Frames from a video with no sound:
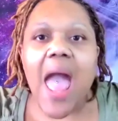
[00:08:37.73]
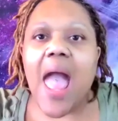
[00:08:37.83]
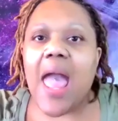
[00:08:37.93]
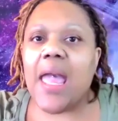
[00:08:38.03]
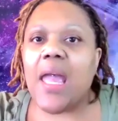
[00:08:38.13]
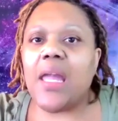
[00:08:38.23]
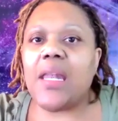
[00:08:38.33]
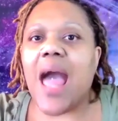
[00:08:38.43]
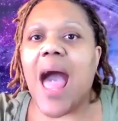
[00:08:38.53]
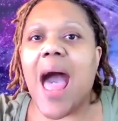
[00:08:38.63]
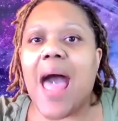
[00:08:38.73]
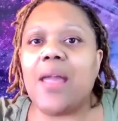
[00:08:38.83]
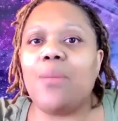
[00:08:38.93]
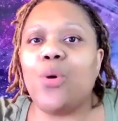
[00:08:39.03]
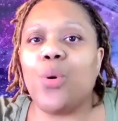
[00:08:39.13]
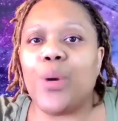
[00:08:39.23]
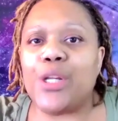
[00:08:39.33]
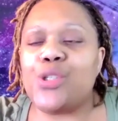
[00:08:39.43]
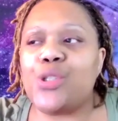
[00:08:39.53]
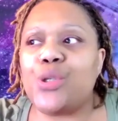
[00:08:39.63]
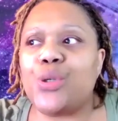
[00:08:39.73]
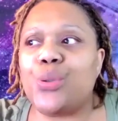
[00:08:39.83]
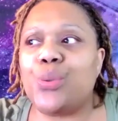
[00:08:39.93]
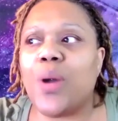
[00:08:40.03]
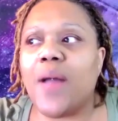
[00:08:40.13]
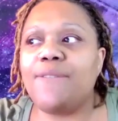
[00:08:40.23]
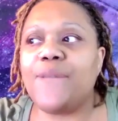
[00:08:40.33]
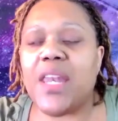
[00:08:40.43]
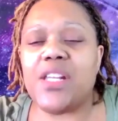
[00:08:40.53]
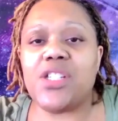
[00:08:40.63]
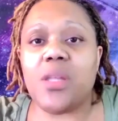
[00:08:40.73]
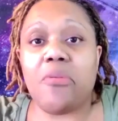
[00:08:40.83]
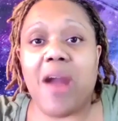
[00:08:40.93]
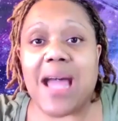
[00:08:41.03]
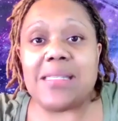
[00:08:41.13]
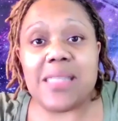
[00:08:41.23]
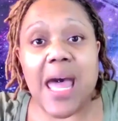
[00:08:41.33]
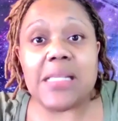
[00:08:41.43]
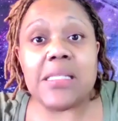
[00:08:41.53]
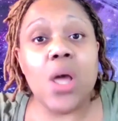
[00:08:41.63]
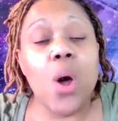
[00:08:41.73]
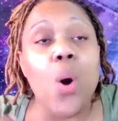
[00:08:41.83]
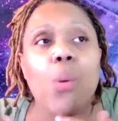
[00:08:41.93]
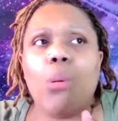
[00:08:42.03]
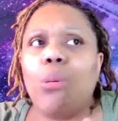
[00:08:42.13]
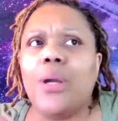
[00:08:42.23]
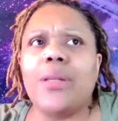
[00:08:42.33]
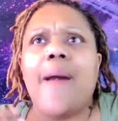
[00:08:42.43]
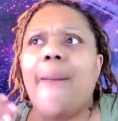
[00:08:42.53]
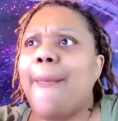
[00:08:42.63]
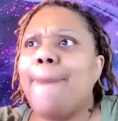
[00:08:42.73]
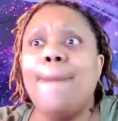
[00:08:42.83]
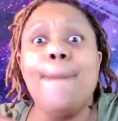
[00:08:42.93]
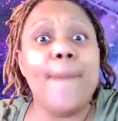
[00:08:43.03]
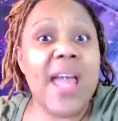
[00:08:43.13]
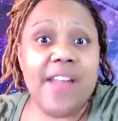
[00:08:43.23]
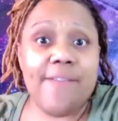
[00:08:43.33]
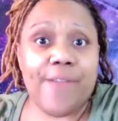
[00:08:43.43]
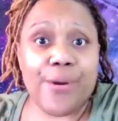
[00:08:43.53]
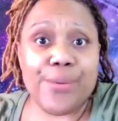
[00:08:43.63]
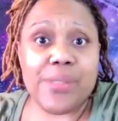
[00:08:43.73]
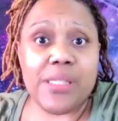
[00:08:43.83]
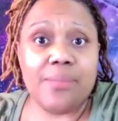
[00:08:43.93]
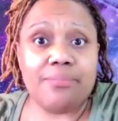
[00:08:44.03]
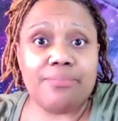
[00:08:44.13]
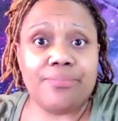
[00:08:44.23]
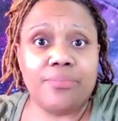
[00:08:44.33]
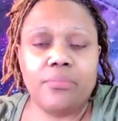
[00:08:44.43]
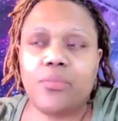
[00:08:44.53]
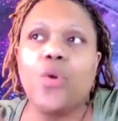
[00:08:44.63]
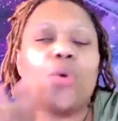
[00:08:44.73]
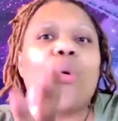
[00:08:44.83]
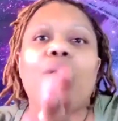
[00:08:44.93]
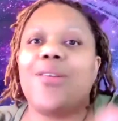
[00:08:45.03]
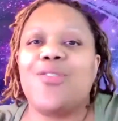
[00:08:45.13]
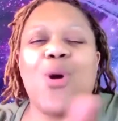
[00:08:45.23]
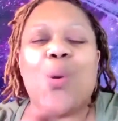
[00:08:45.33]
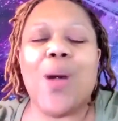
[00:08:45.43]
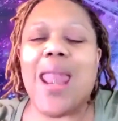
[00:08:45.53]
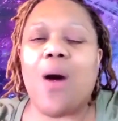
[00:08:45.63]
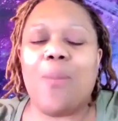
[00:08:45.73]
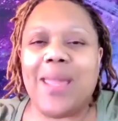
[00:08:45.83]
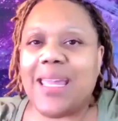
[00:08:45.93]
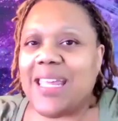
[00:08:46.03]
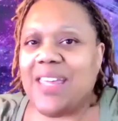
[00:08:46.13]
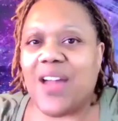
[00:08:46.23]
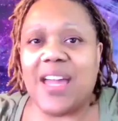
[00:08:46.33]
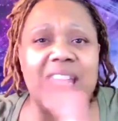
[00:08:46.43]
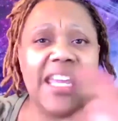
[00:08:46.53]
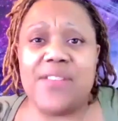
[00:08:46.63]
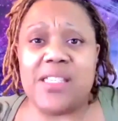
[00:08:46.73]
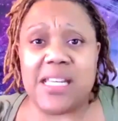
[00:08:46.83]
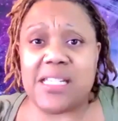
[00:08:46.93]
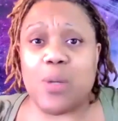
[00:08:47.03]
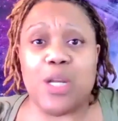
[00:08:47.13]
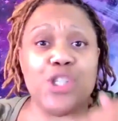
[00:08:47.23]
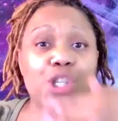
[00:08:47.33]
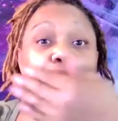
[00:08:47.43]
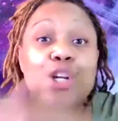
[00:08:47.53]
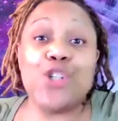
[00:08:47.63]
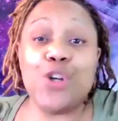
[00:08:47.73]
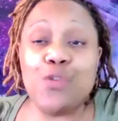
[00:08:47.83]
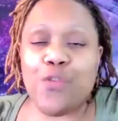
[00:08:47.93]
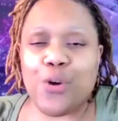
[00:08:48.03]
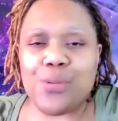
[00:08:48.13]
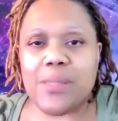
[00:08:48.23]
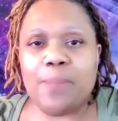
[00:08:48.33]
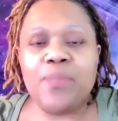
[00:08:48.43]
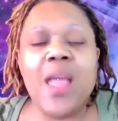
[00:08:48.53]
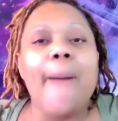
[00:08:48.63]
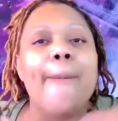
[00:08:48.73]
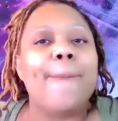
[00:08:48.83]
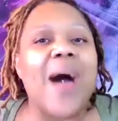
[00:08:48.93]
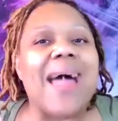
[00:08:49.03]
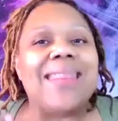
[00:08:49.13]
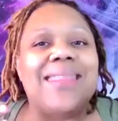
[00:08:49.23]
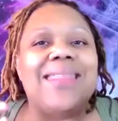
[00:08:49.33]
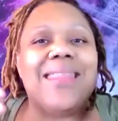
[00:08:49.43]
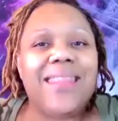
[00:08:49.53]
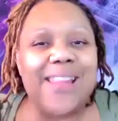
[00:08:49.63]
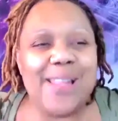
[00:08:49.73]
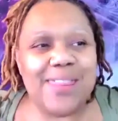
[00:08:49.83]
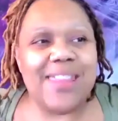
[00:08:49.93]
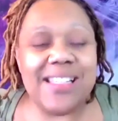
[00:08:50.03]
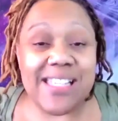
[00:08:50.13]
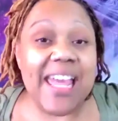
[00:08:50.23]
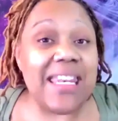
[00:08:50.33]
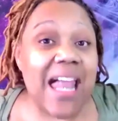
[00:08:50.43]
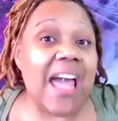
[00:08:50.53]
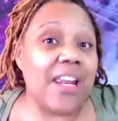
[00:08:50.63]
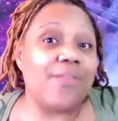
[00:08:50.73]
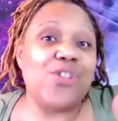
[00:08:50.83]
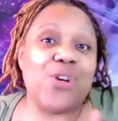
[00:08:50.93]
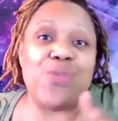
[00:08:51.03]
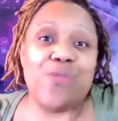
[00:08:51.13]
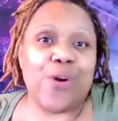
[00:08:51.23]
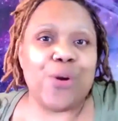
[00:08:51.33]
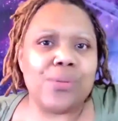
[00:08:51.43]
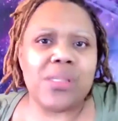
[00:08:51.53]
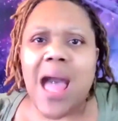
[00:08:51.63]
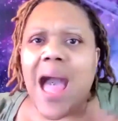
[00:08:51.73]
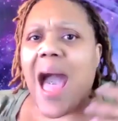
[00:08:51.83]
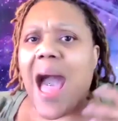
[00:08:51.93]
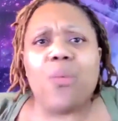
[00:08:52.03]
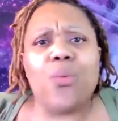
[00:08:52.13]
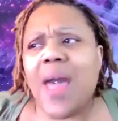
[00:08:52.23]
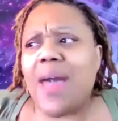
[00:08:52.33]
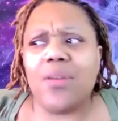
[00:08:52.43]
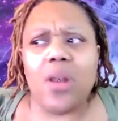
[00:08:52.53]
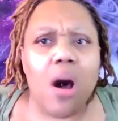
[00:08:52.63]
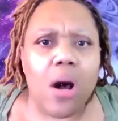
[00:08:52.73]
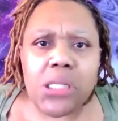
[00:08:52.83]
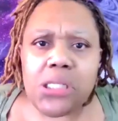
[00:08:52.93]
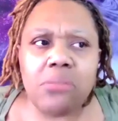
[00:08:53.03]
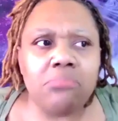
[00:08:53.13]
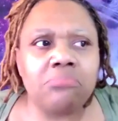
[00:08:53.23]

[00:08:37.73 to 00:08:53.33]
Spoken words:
And I am going to finish the process on May 1st. Or you know what? I'll make it even 6 months, June 1st. By the deadline of June 1st, I will have lost